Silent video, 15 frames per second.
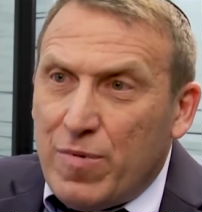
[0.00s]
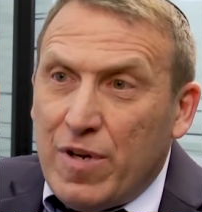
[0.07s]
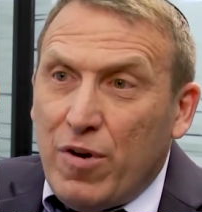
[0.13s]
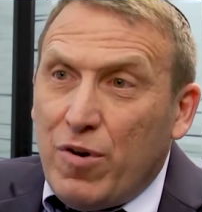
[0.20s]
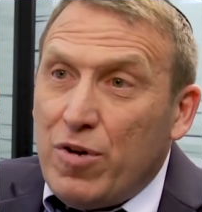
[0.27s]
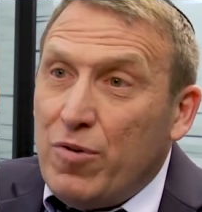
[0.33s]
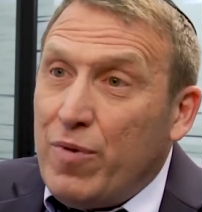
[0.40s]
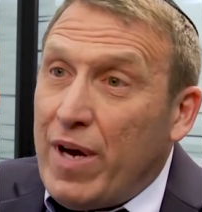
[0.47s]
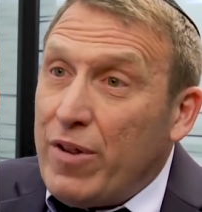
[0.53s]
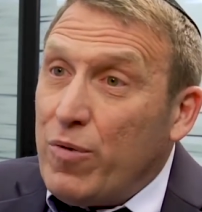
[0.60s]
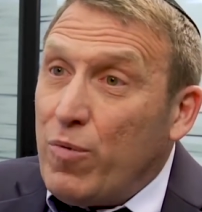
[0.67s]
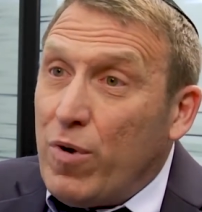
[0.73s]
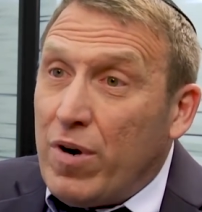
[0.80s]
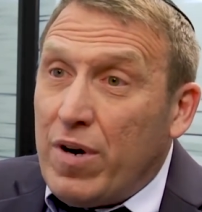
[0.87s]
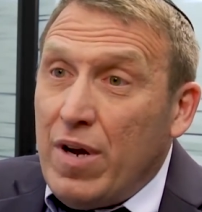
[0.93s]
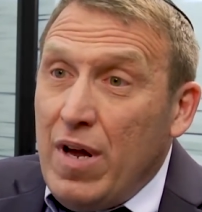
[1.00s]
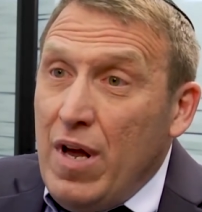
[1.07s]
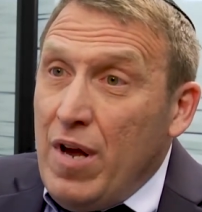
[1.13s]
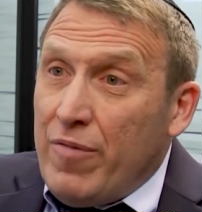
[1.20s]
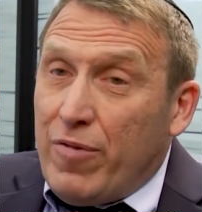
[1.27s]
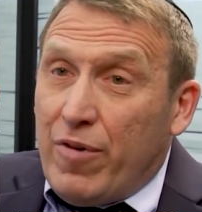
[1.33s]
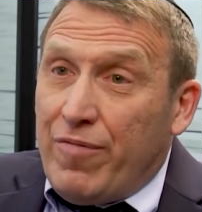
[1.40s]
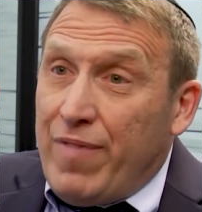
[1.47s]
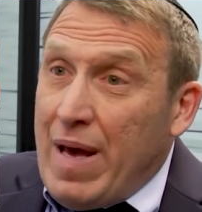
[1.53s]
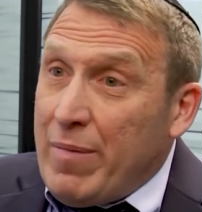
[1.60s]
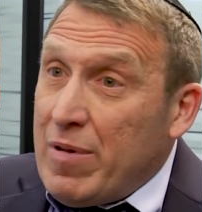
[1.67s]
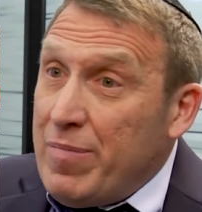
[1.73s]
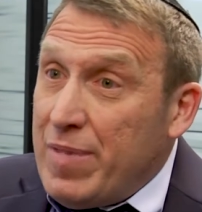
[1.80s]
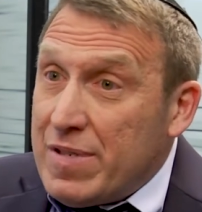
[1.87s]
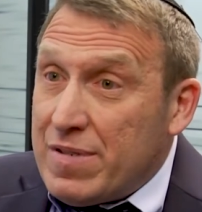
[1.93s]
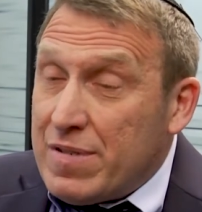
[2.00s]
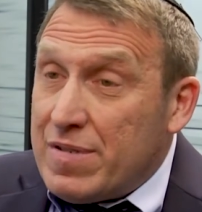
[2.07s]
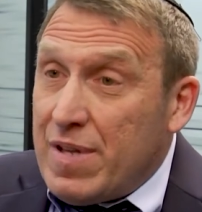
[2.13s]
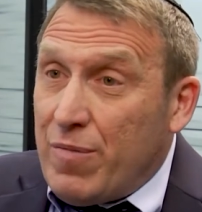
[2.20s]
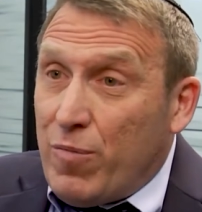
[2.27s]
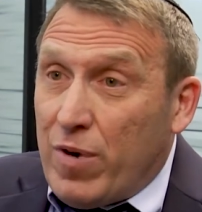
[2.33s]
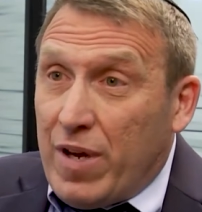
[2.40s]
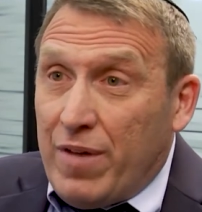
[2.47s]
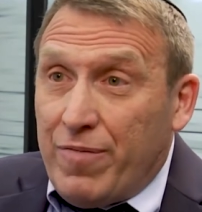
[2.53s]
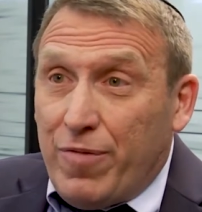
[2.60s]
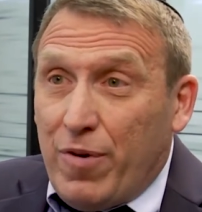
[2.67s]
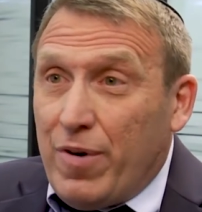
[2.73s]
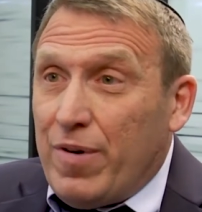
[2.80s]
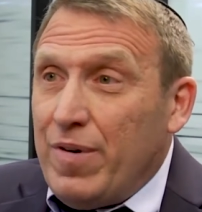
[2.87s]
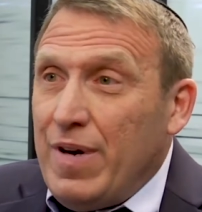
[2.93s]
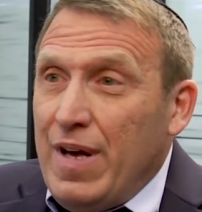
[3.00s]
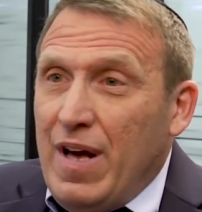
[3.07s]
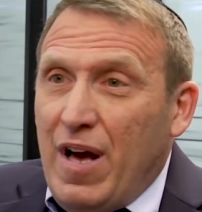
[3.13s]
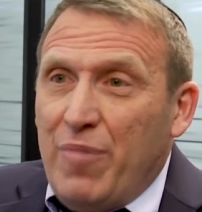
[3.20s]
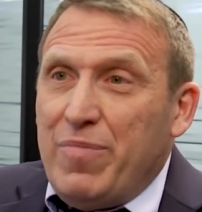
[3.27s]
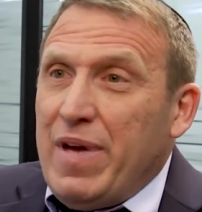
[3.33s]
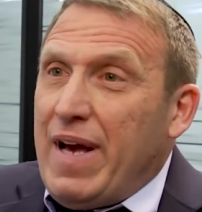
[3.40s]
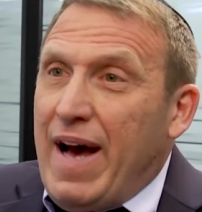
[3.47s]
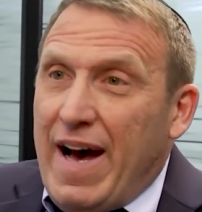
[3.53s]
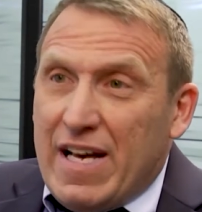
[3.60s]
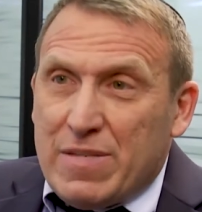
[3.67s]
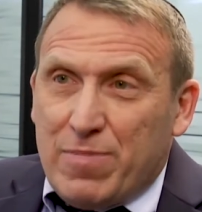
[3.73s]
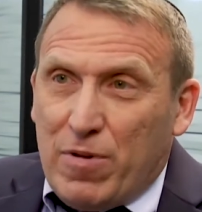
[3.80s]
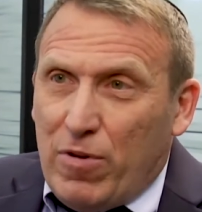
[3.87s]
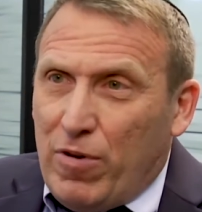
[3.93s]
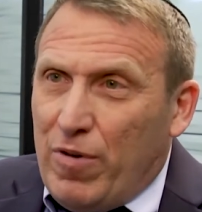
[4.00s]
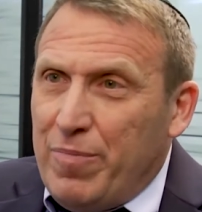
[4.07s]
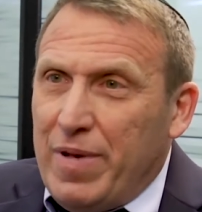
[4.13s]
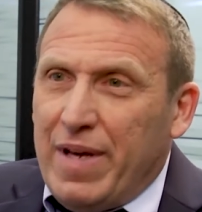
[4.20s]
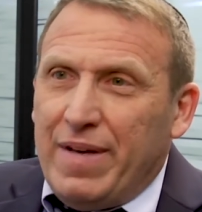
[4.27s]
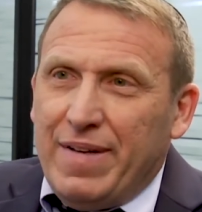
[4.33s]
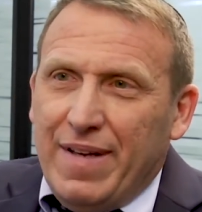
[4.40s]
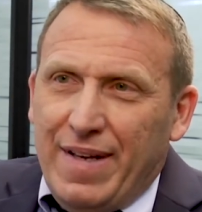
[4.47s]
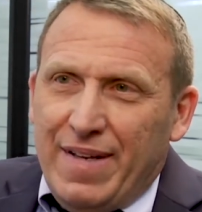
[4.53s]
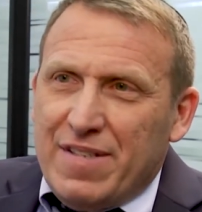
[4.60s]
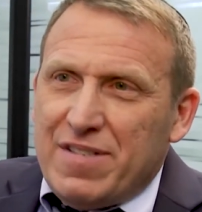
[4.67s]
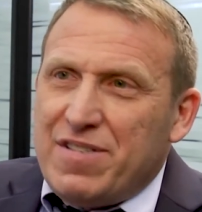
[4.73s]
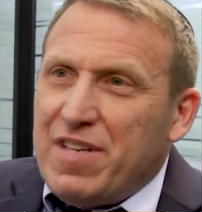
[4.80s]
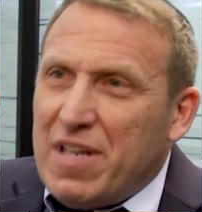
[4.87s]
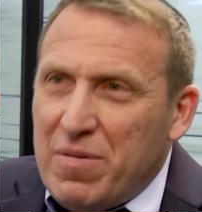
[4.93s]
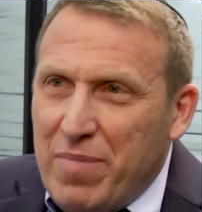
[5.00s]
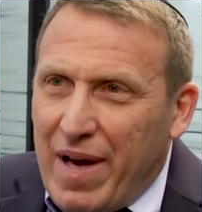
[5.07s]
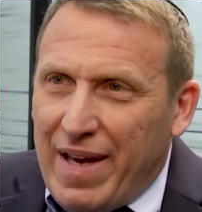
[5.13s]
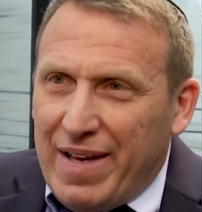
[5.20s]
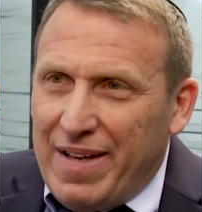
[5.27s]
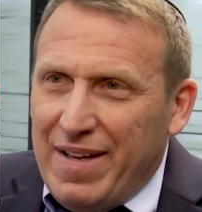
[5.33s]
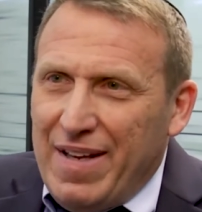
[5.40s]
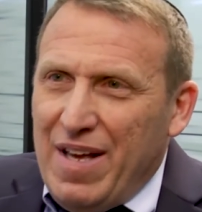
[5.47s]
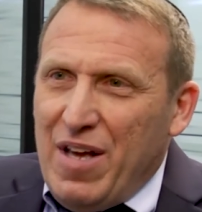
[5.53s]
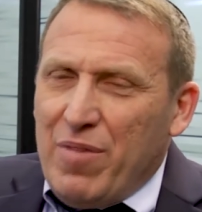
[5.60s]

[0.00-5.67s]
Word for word: We know you'd rather work for a family business than working for a big hospital or a big city bank.